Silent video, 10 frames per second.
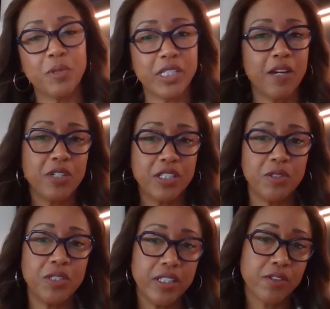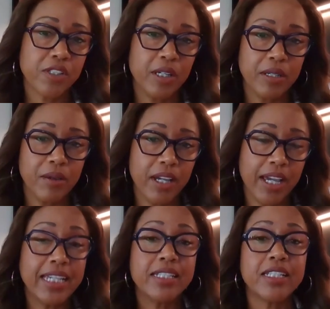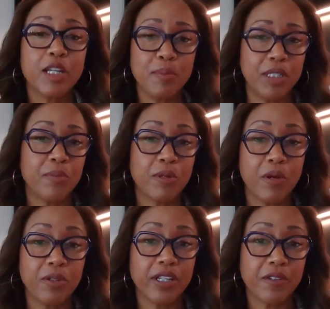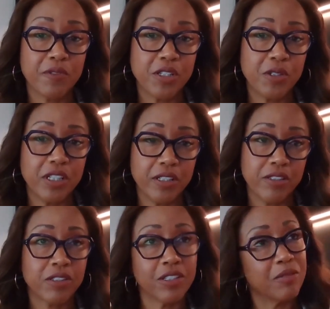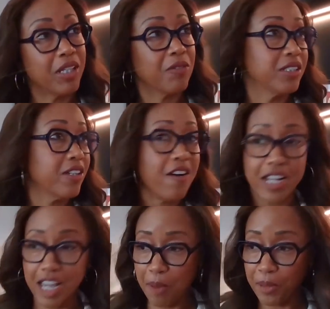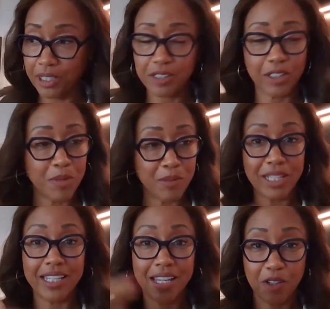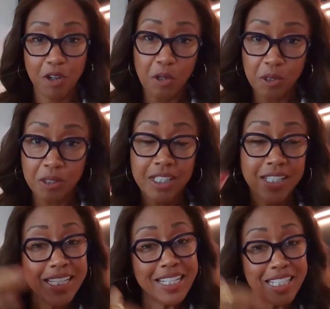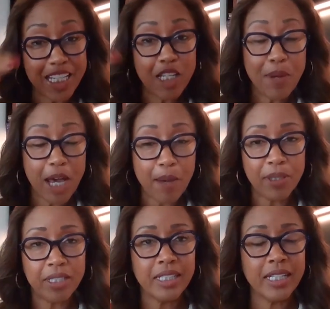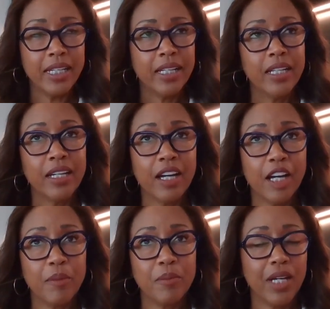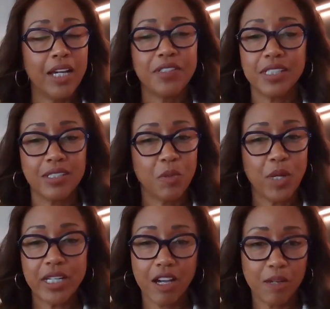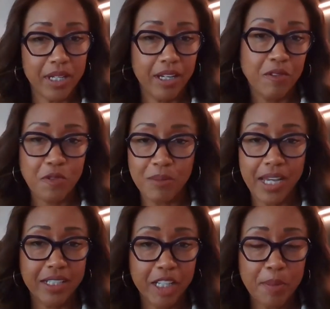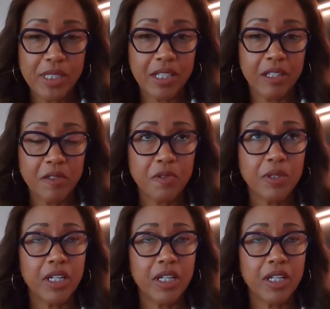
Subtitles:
was every 2 years. I ended up being promoted every 2 years. So then I'm like, well, it's already happening. So let me make that a goal to keep happening. I've since way calmed down from that type of stuff.